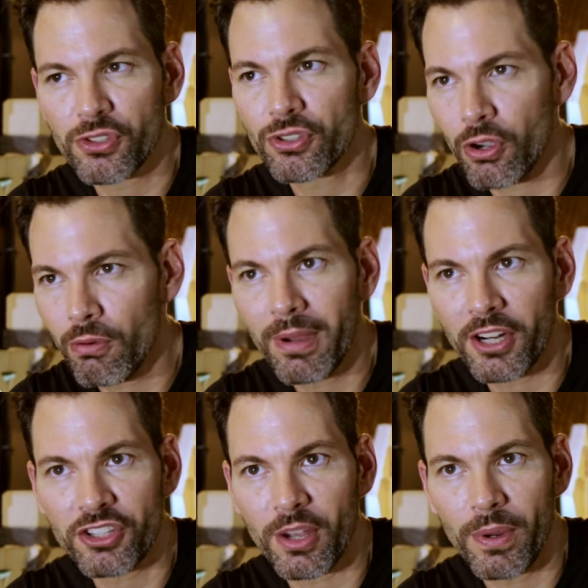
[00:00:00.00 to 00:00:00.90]
so
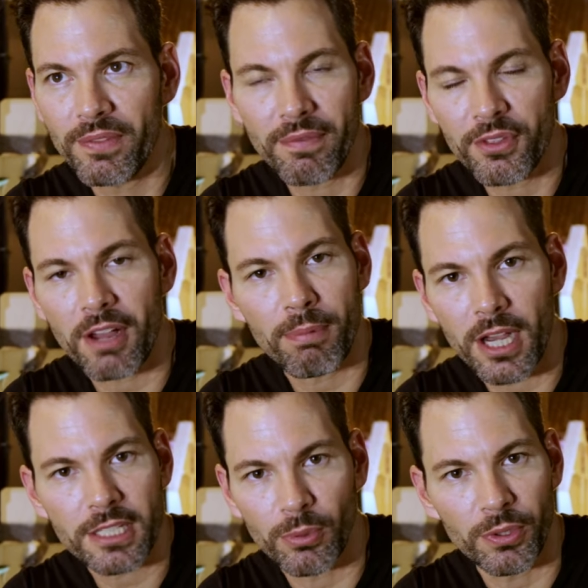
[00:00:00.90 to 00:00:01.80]
much that we've never thought
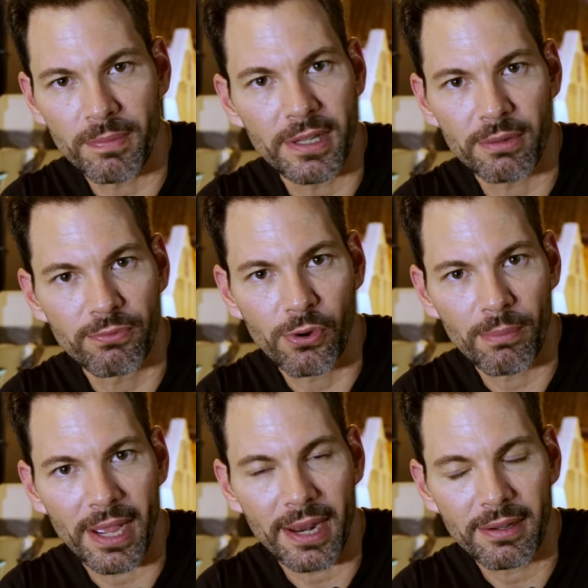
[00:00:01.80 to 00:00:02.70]
possible with medium
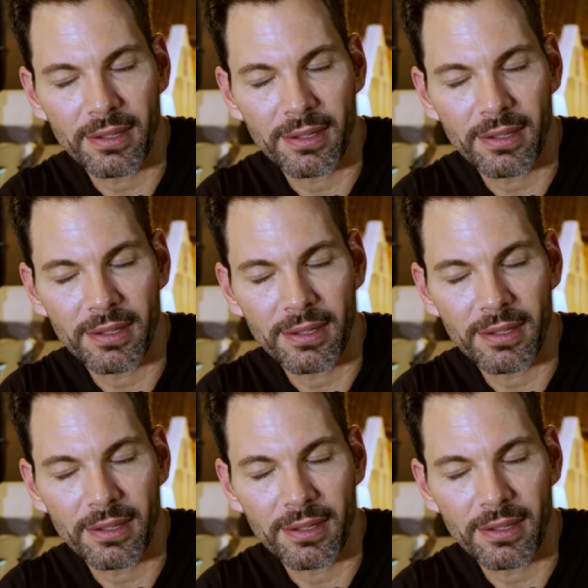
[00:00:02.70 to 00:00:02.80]
format.